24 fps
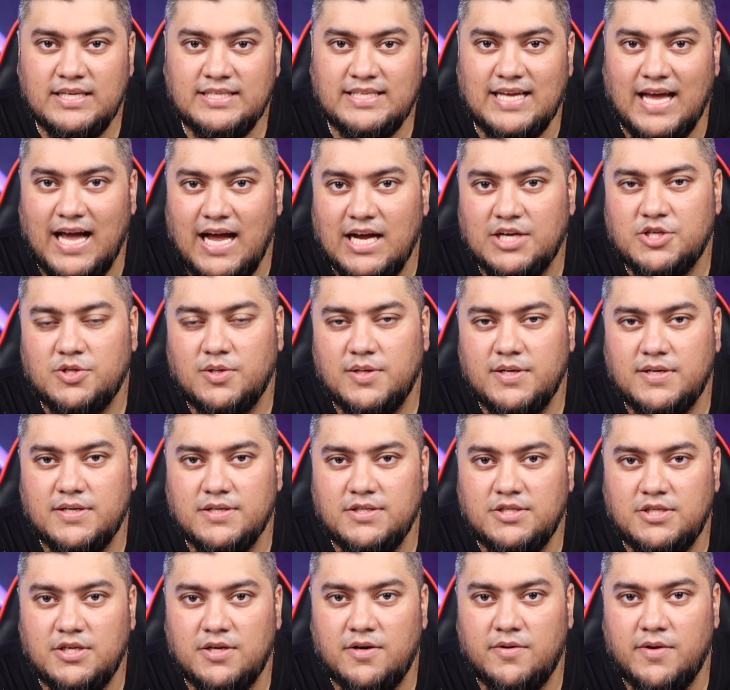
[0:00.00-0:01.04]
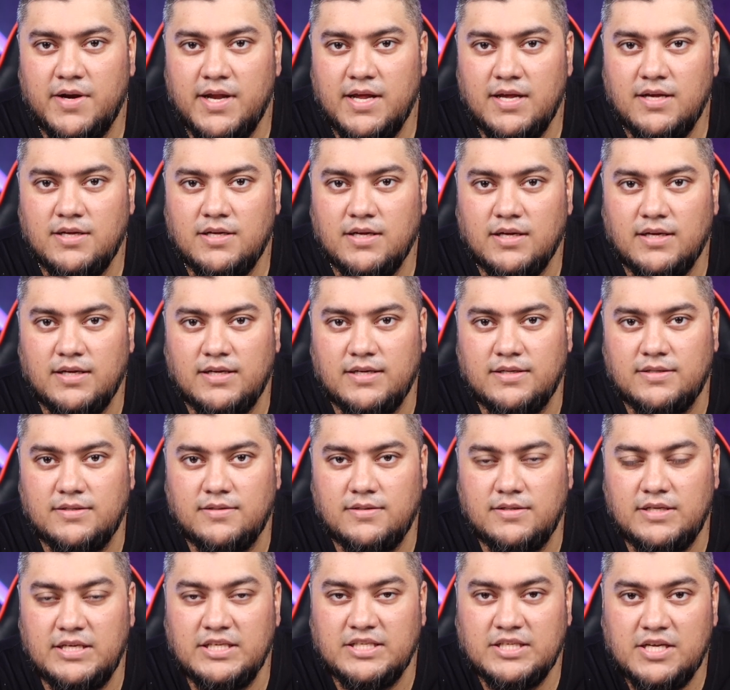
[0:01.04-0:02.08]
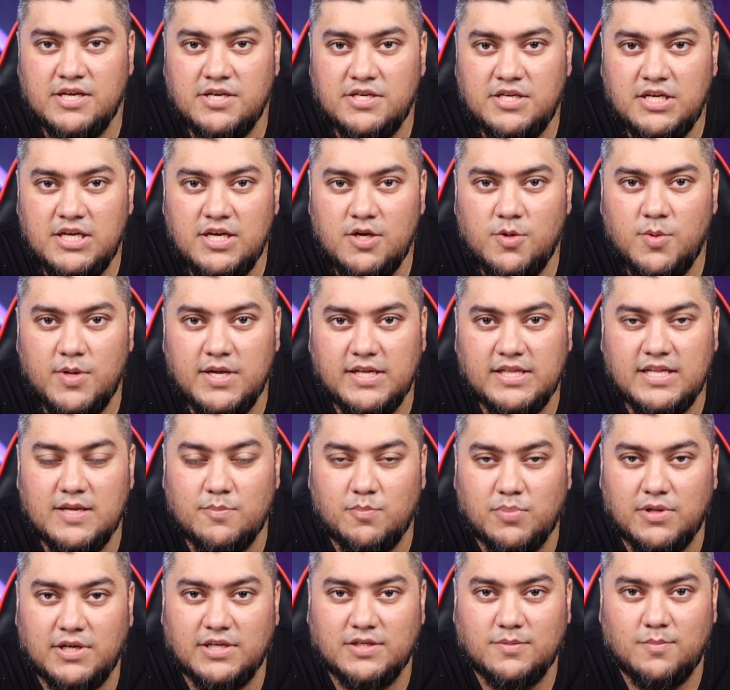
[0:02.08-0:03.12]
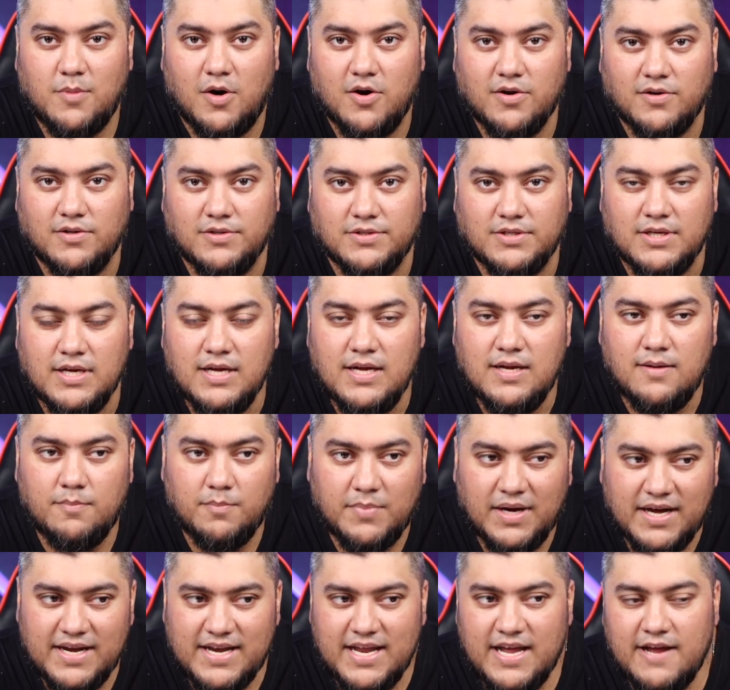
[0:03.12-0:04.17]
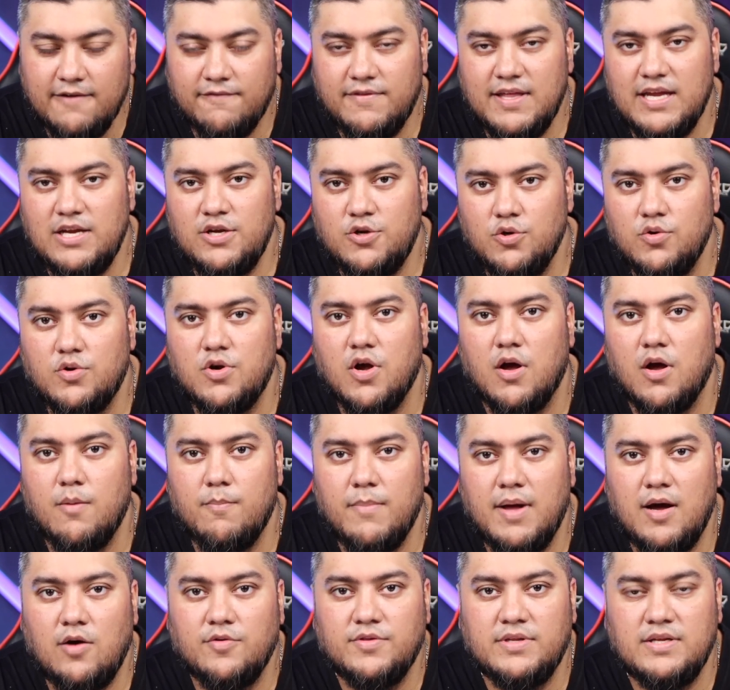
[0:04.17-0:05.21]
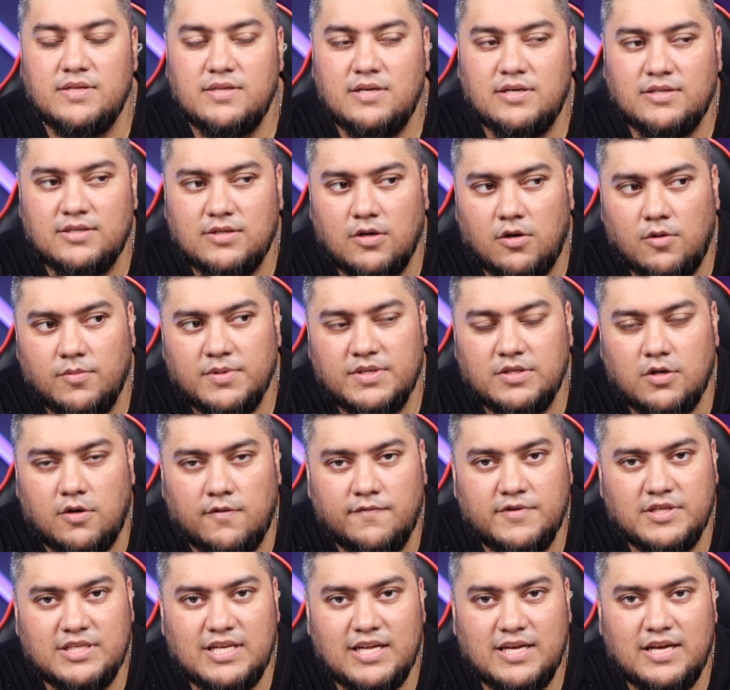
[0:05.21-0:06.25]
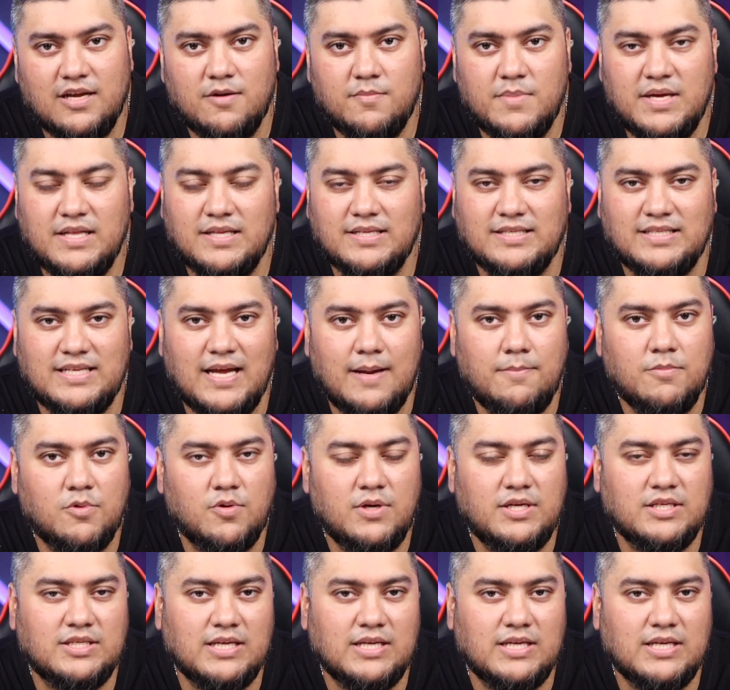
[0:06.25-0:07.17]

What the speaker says: is actually considering discontinuing the Plus models. But if they do come out, then there's always obviously gonna be the same three